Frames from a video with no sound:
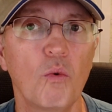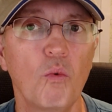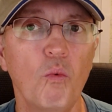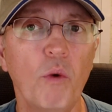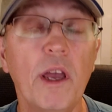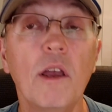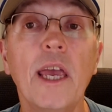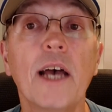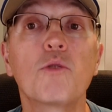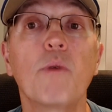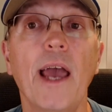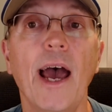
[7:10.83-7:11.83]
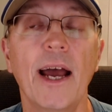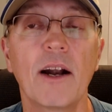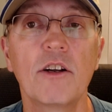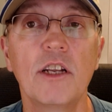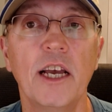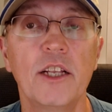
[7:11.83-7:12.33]
we had
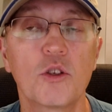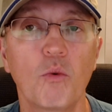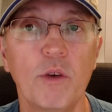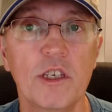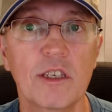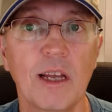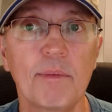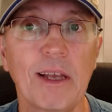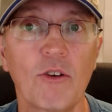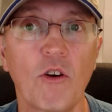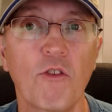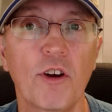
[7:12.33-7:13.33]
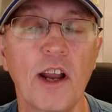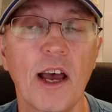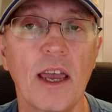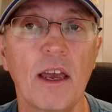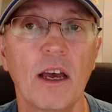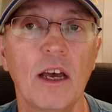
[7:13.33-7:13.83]
our tents, we slept out
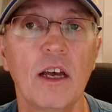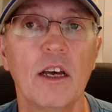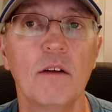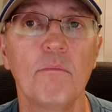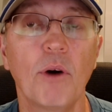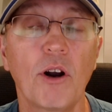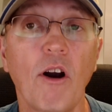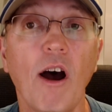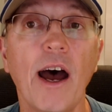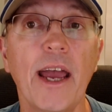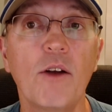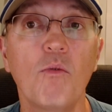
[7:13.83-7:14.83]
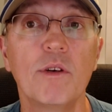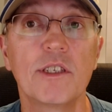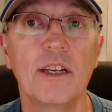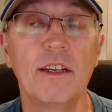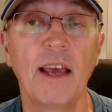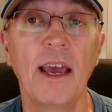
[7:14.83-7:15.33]
overnight, but our hike was
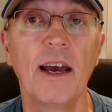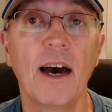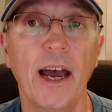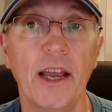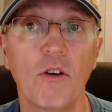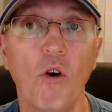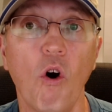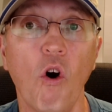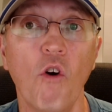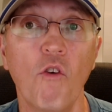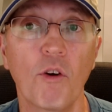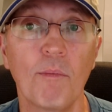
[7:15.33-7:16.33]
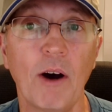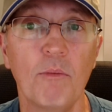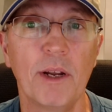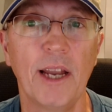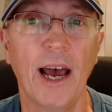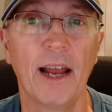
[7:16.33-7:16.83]
a day hike over Mount
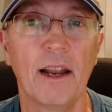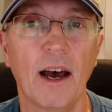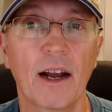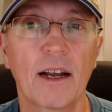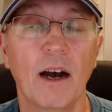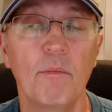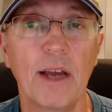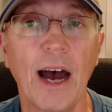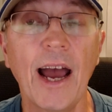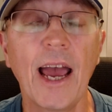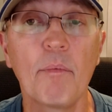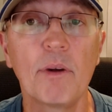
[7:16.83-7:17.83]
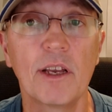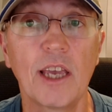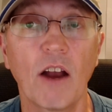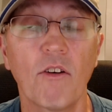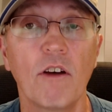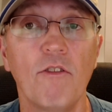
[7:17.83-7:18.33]
Monadnock. I mean, I happened to
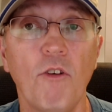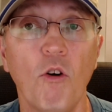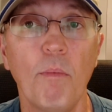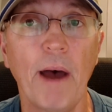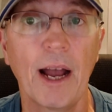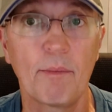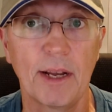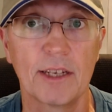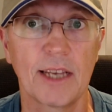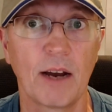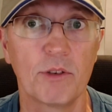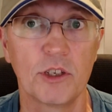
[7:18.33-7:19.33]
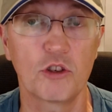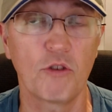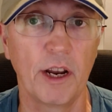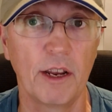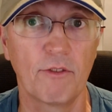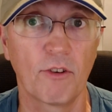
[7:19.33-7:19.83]
carry a full pack because I was in
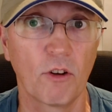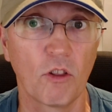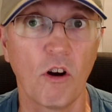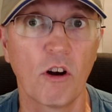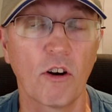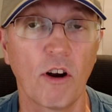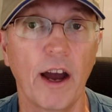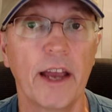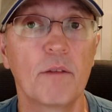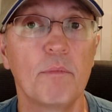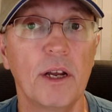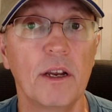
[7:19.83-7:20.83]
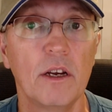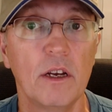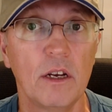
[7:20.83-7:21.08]
training for a longer hike, but